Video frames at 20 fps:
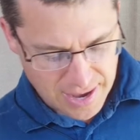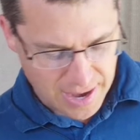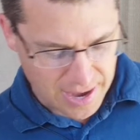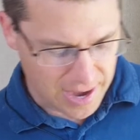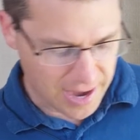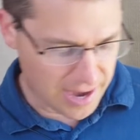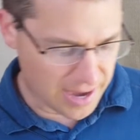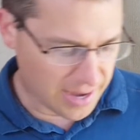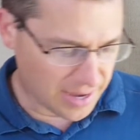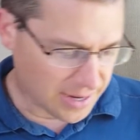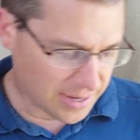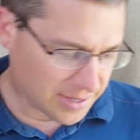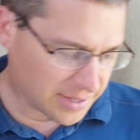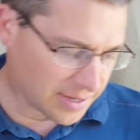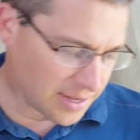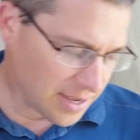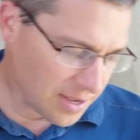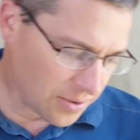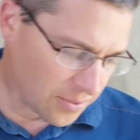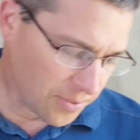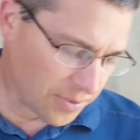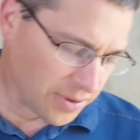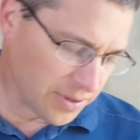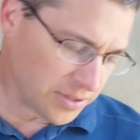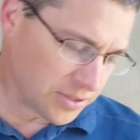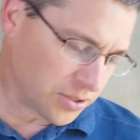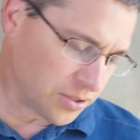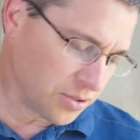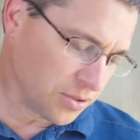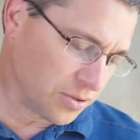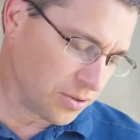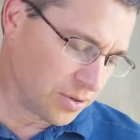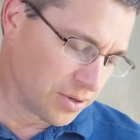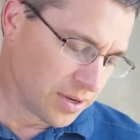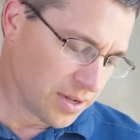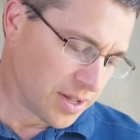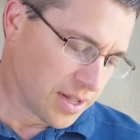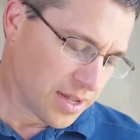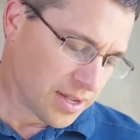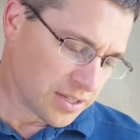And in order to
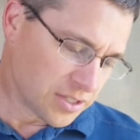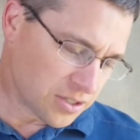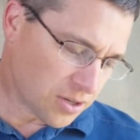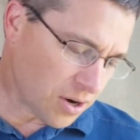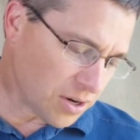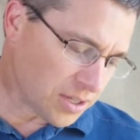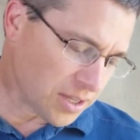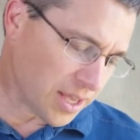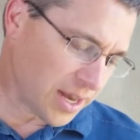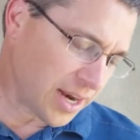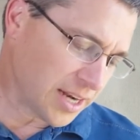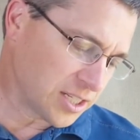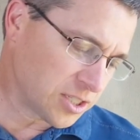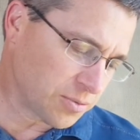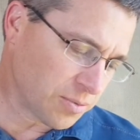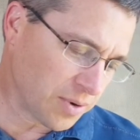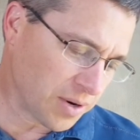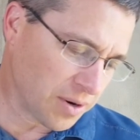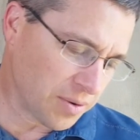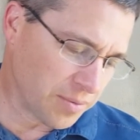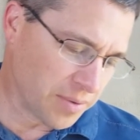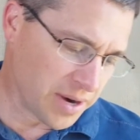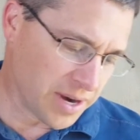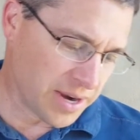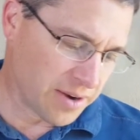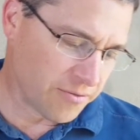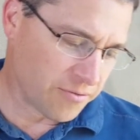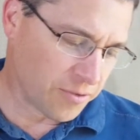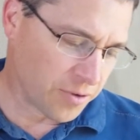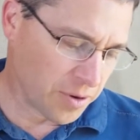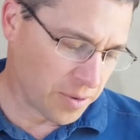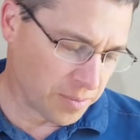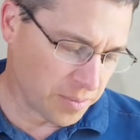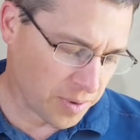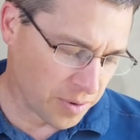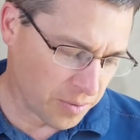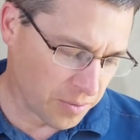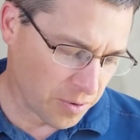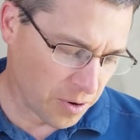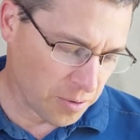start that, I just wanted to read from
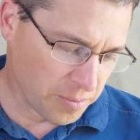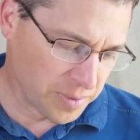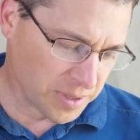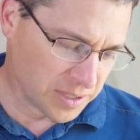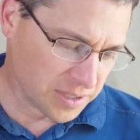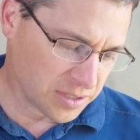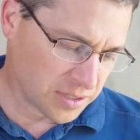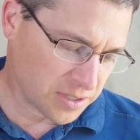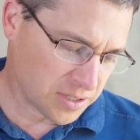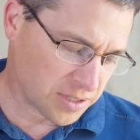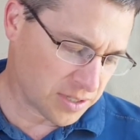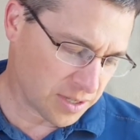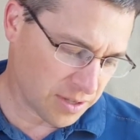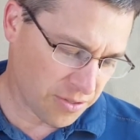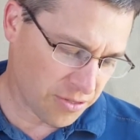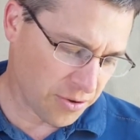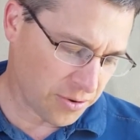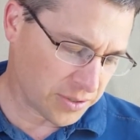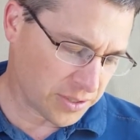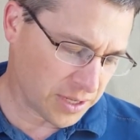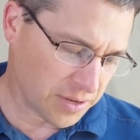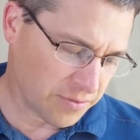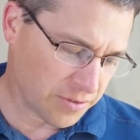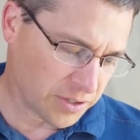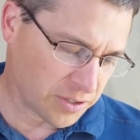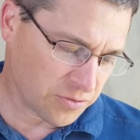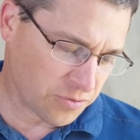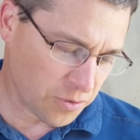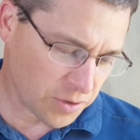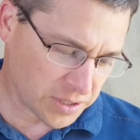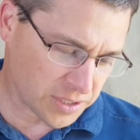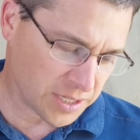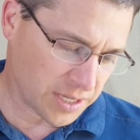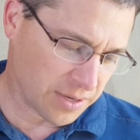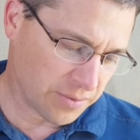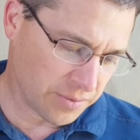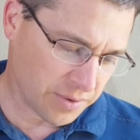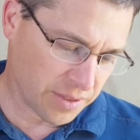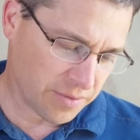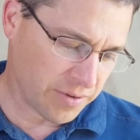Romans 13, verse
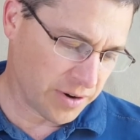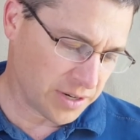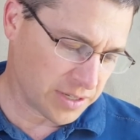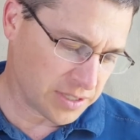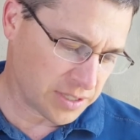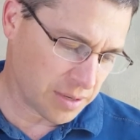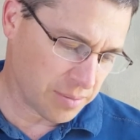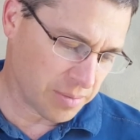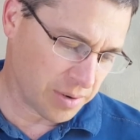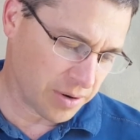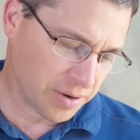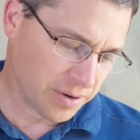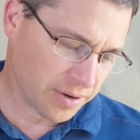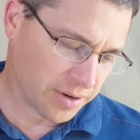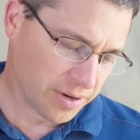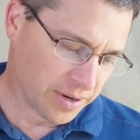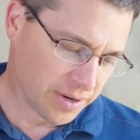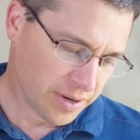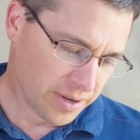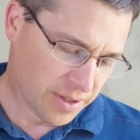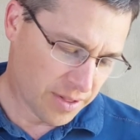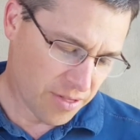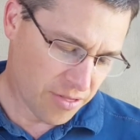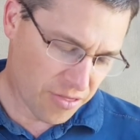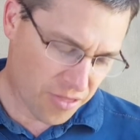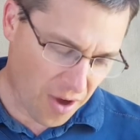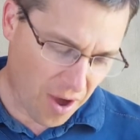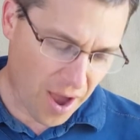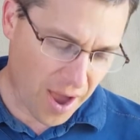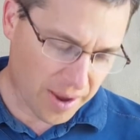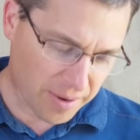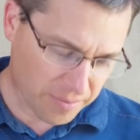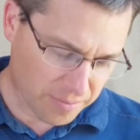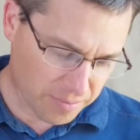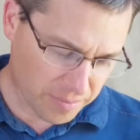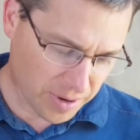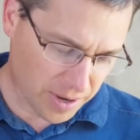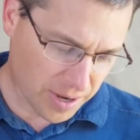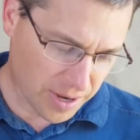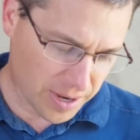14, with a very similar thought.
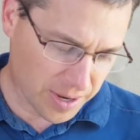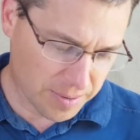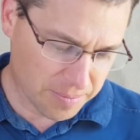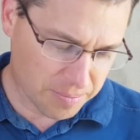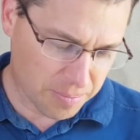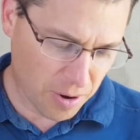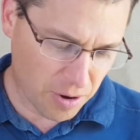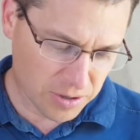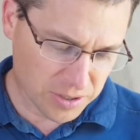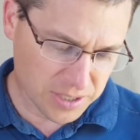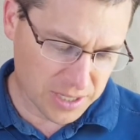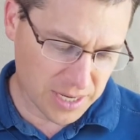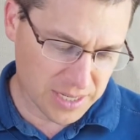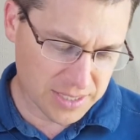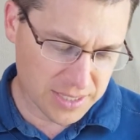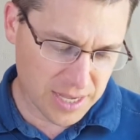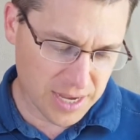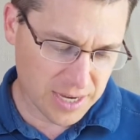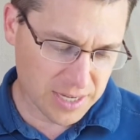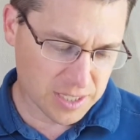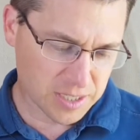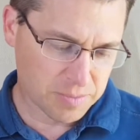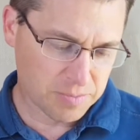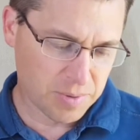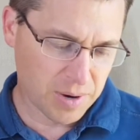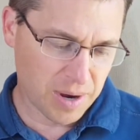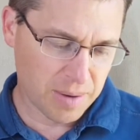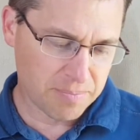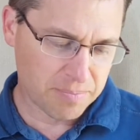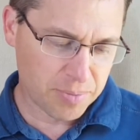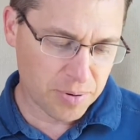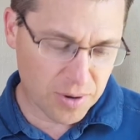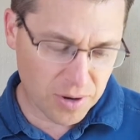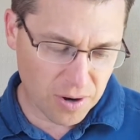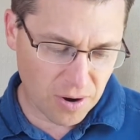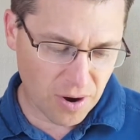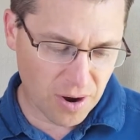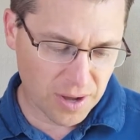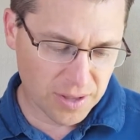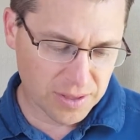Uh, Paul says this But put
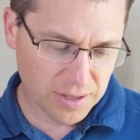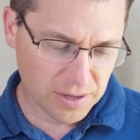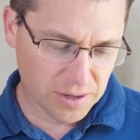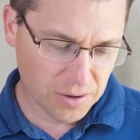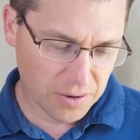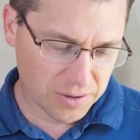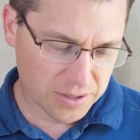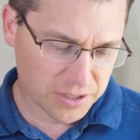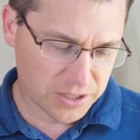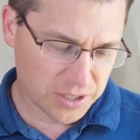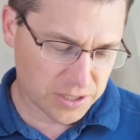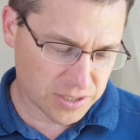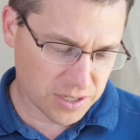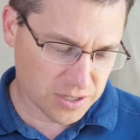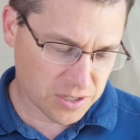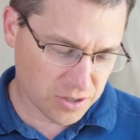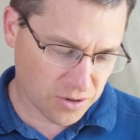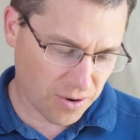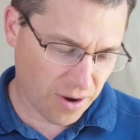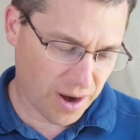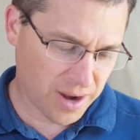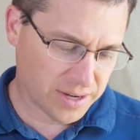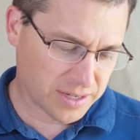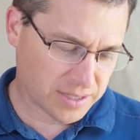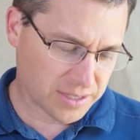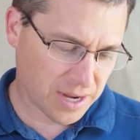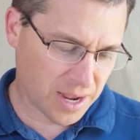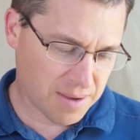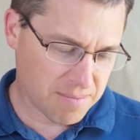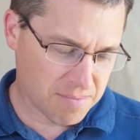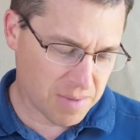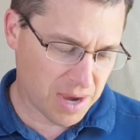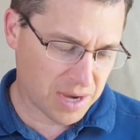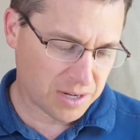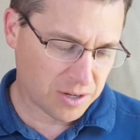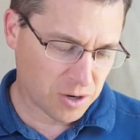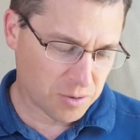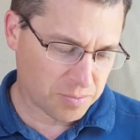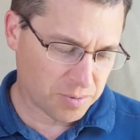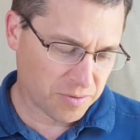on the Lord Jesus Christ and make
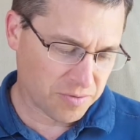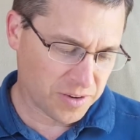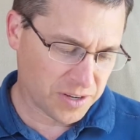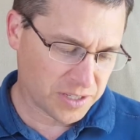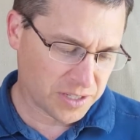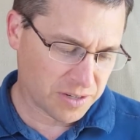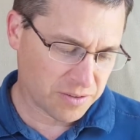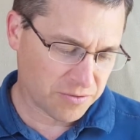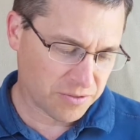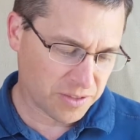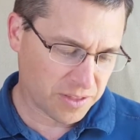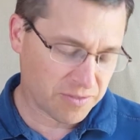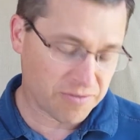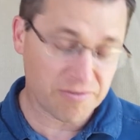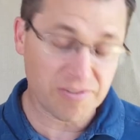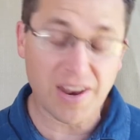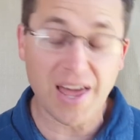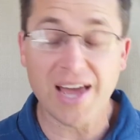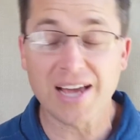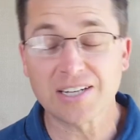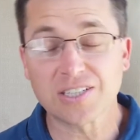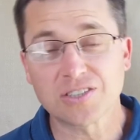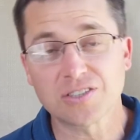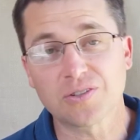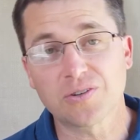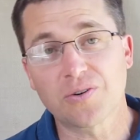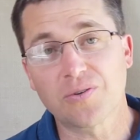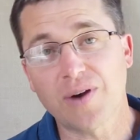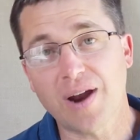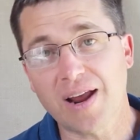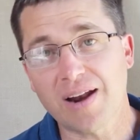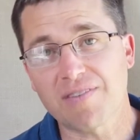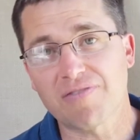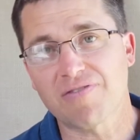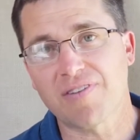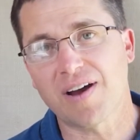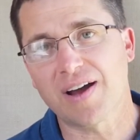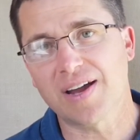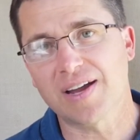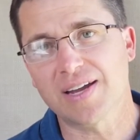no provision for the flesh to
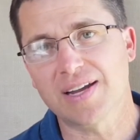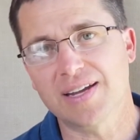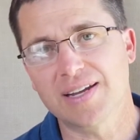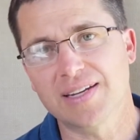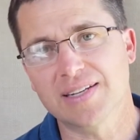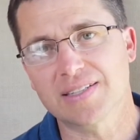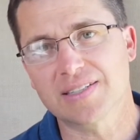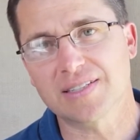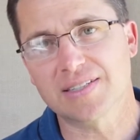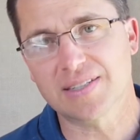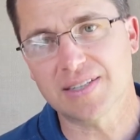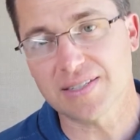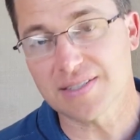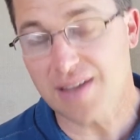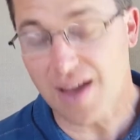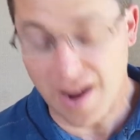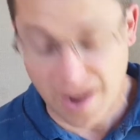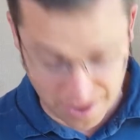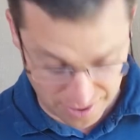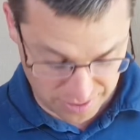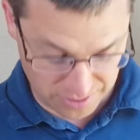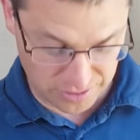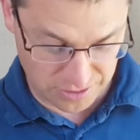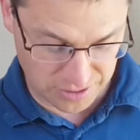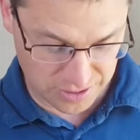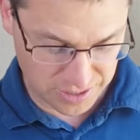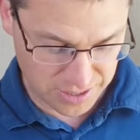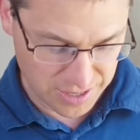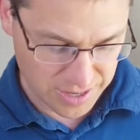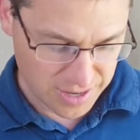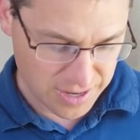gratify its desires.